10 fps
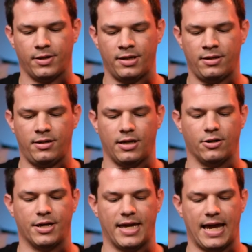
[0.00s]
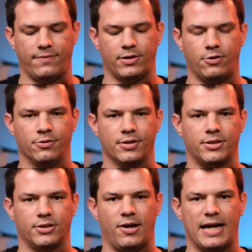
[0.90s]
you can either have it on the
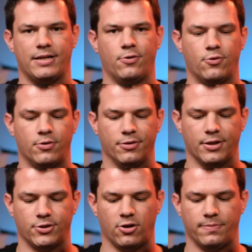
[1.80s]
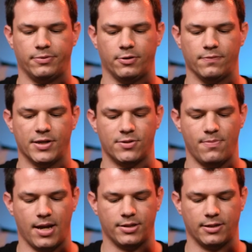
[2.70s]
side or on the top of this
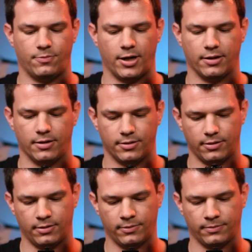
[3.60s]
mounting bracket.